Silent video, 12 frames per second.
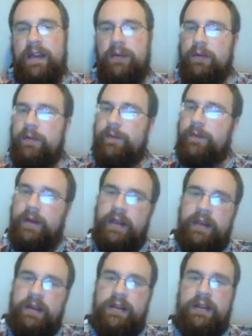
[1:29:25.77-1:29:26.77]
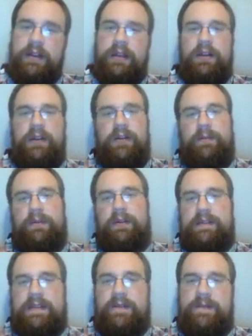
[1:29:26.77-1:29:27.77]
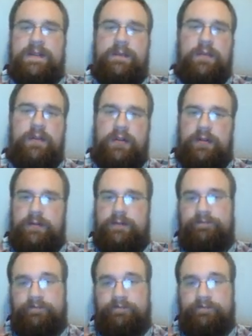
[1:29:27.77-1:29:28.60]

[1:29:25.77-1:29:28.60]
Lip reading: hit roll of a 1, your opponent suffers a mortal.